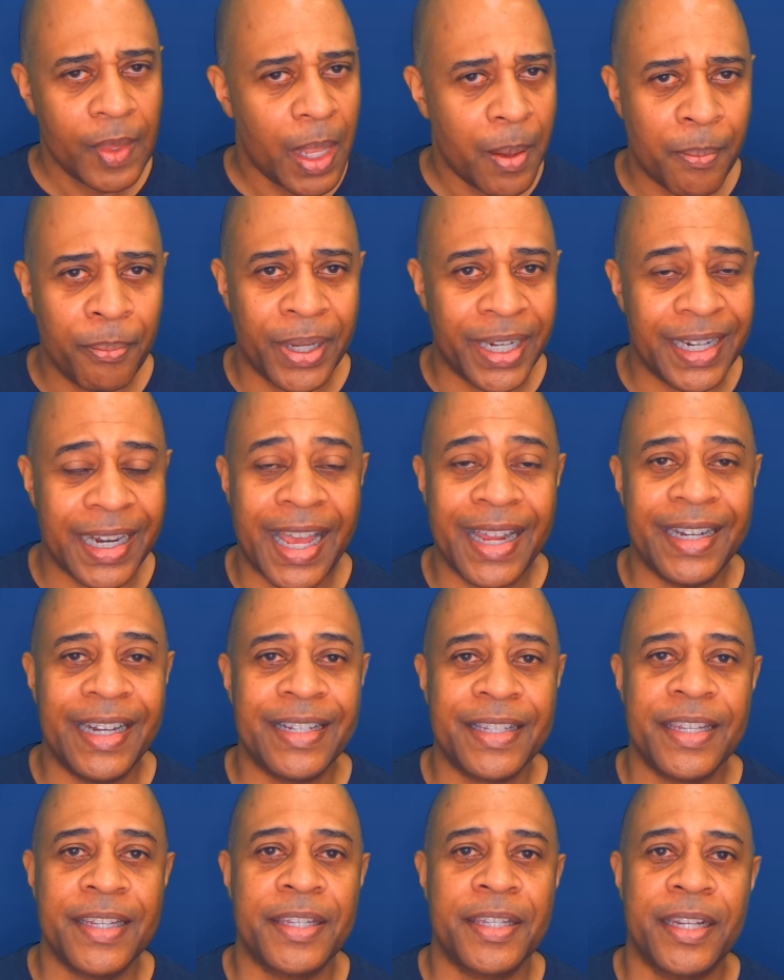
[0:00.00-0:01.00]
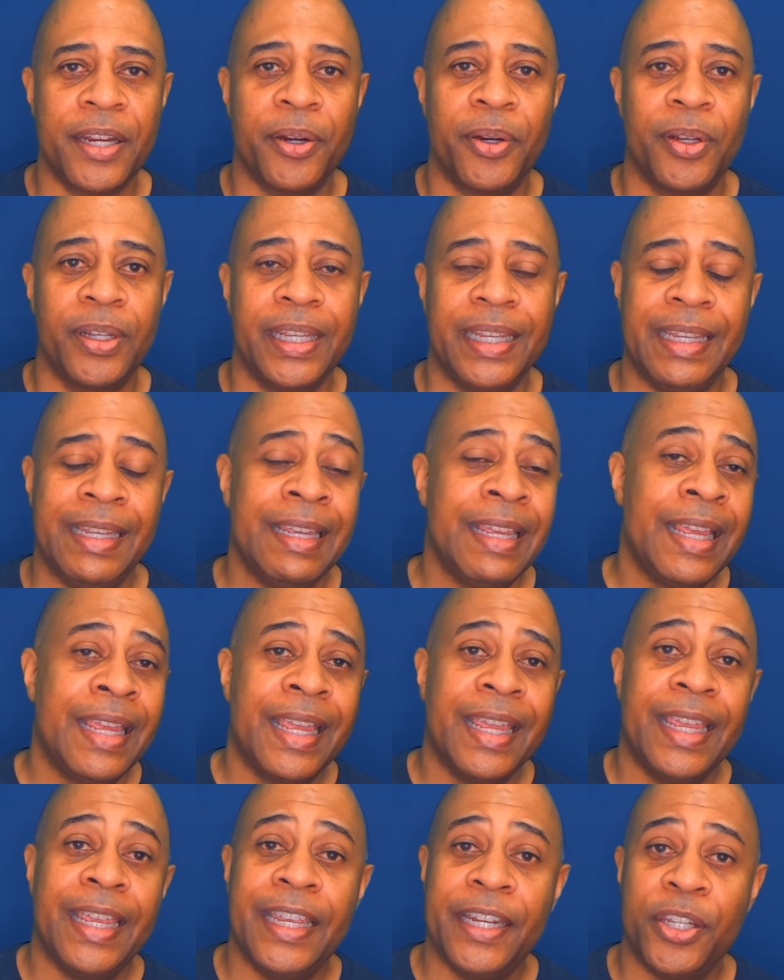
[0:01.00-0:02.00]
but not necessarily
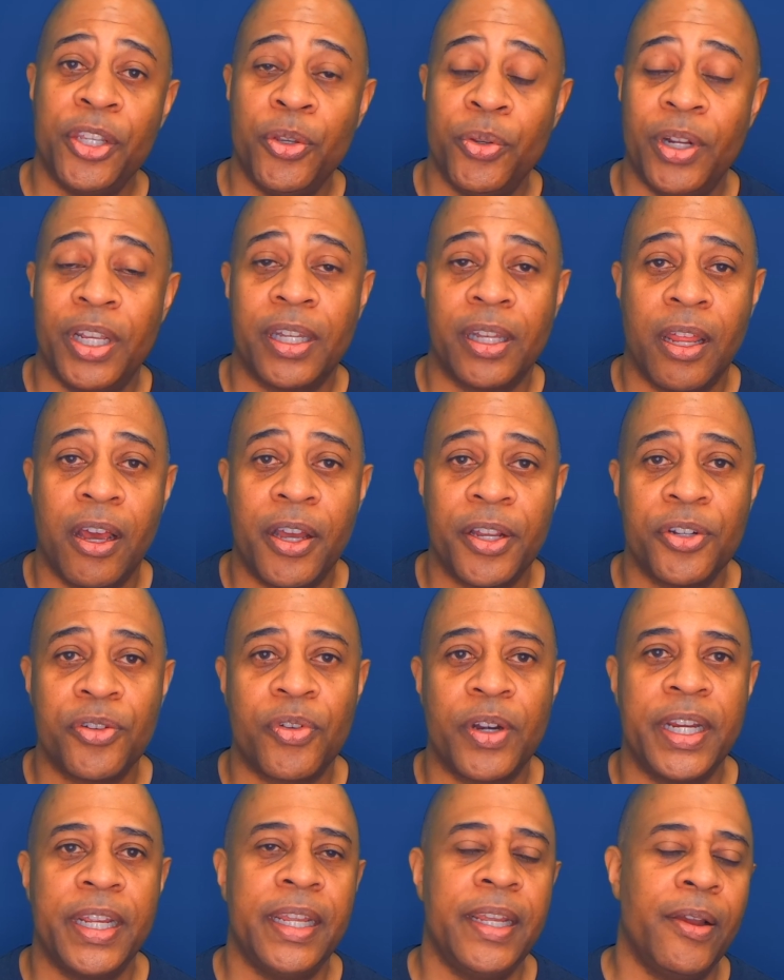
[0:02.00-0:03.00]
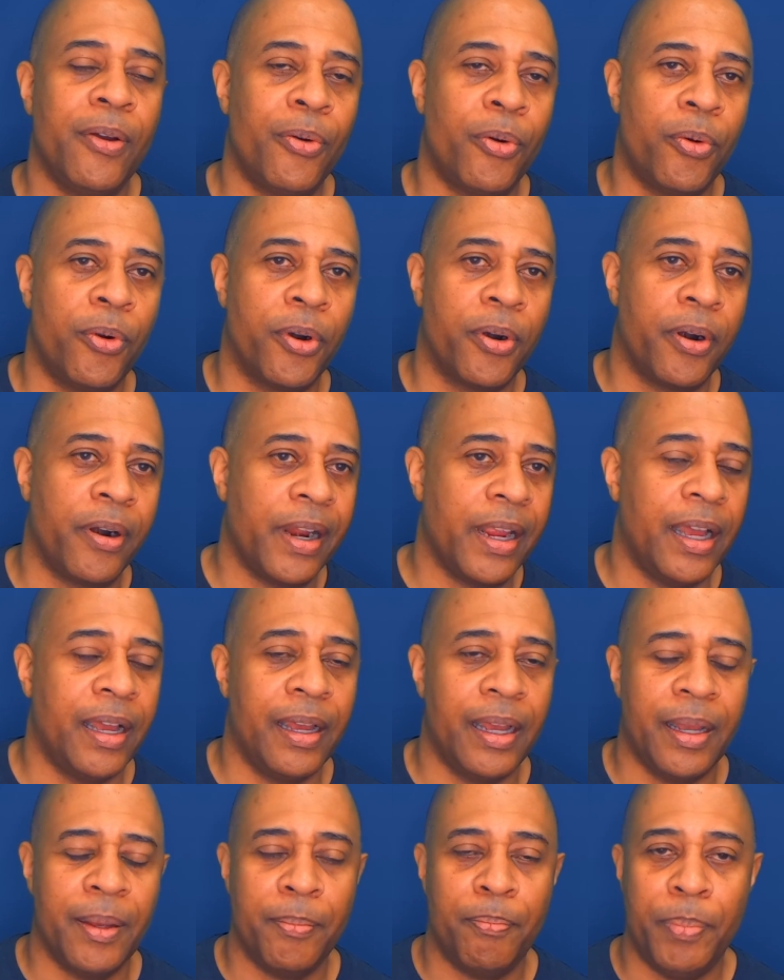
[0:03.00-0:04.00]
in-unit laundry or
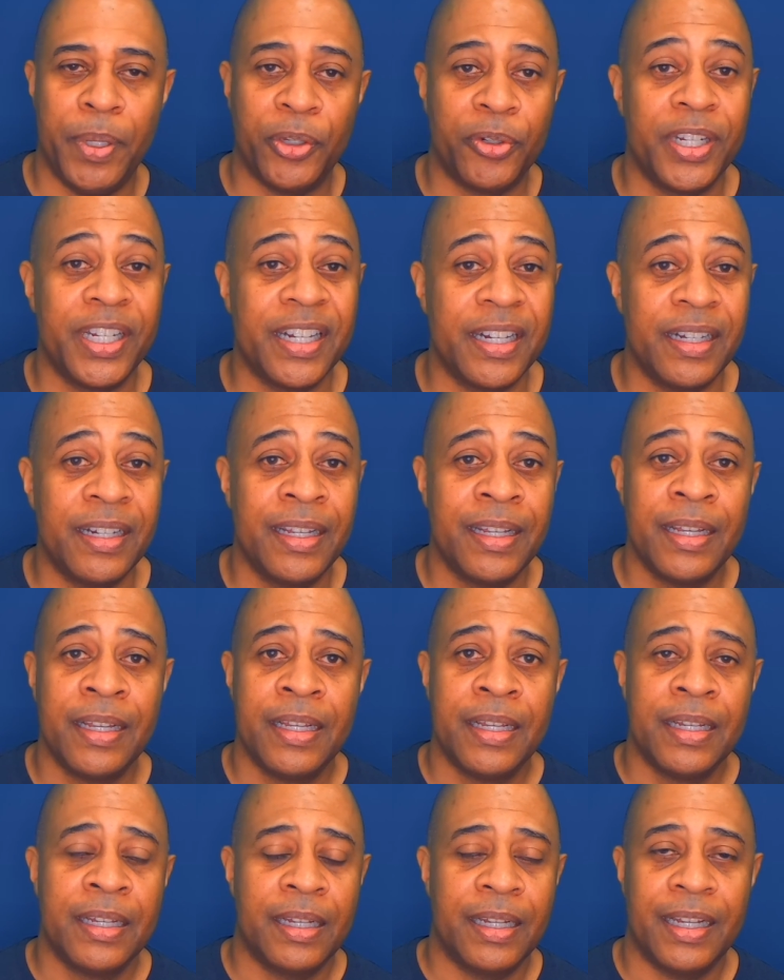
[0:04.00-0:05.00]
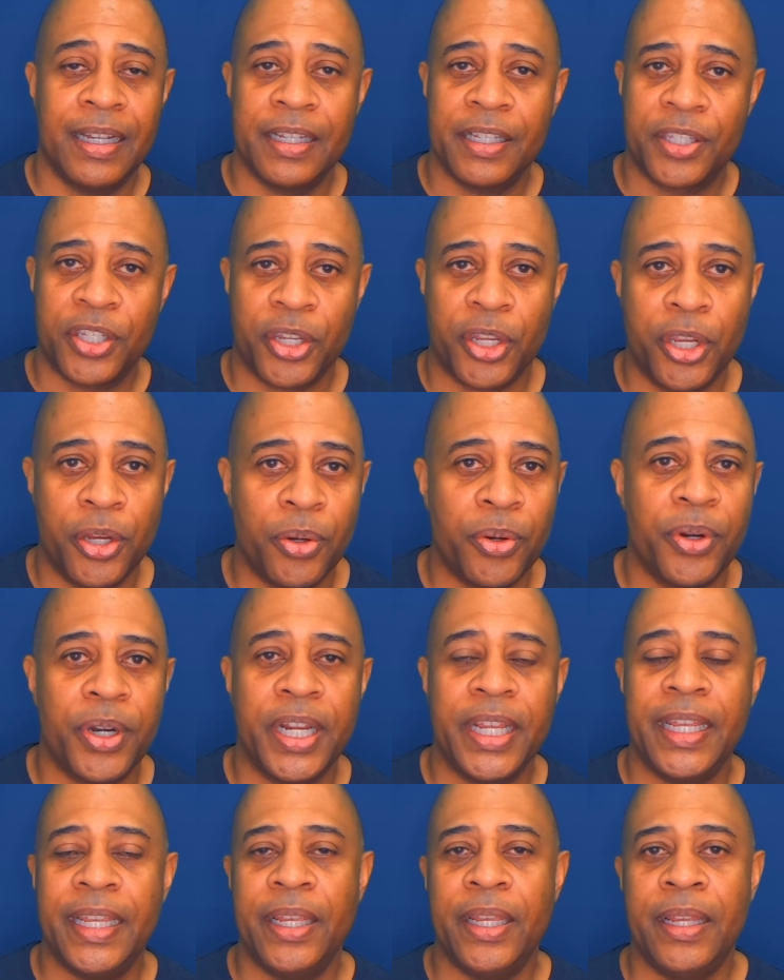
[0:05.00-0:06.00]
building
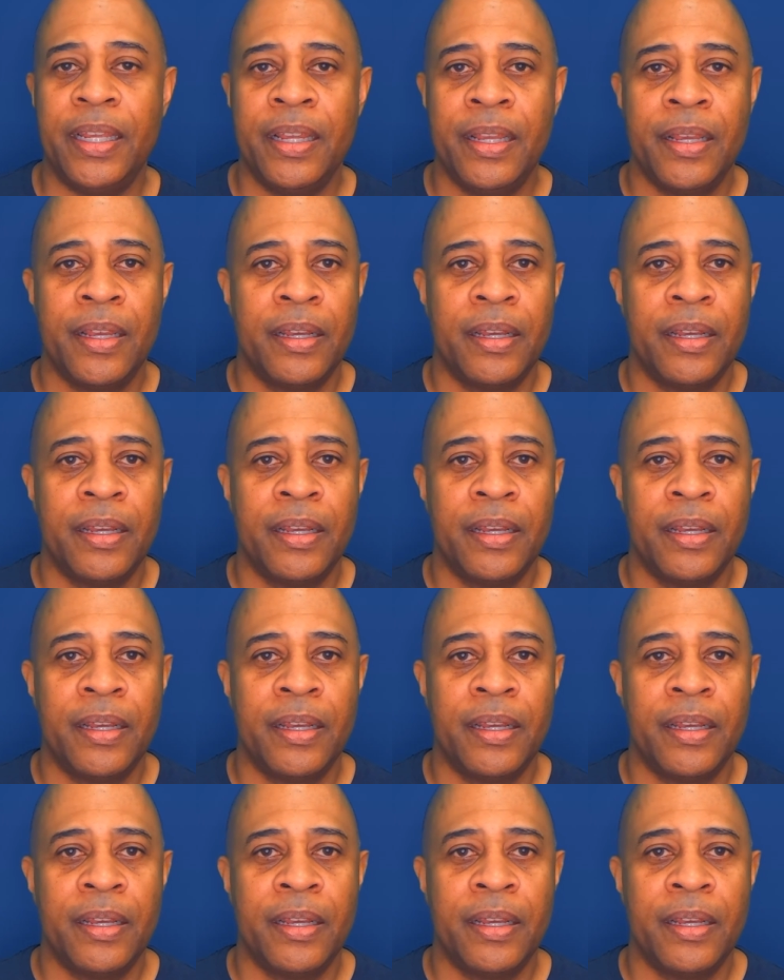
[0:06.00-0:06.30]
security.